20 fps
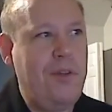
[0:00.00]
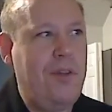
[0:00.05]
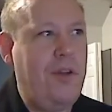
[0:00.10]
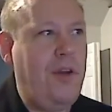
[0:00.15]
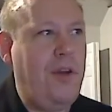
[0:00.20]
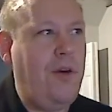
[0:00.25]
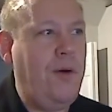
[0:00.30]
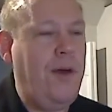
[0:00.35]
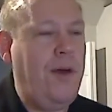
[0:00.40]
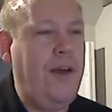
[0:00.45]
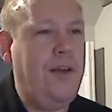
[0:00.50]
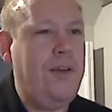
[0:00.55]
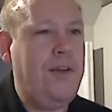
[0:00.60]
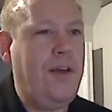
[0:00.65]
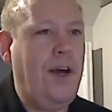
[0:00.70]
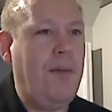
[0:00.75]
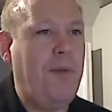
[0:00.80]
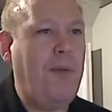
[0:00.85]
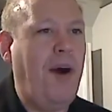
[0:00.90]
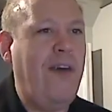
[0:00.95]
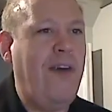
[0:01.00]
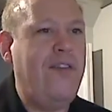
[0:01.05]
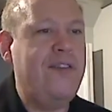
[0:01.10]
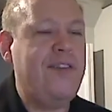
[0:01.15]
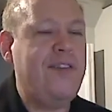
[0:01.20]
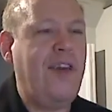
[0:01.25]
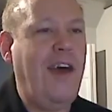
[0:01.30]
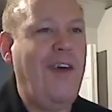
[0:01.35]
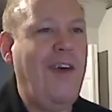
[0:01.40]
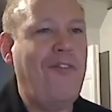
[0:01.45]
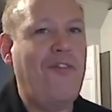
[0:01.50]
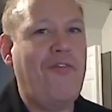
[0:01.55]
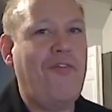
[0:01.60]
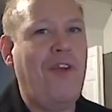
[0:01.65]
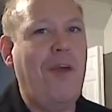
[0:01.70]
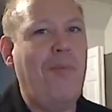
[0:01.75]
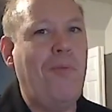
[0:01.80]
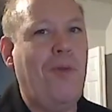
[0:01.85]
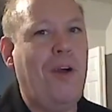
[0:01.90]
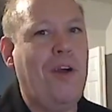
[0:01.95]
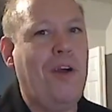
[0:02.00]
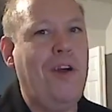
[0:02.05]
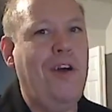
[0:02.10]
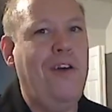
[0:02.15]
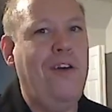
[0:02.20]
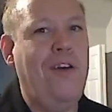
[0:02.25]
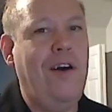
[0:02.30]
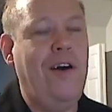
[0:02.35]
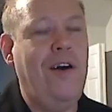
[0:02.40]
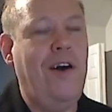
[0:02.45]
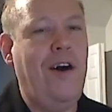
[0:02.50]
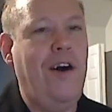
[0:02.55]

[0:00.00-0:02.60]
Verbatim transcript: you know, and um, obviously I have a framework uh,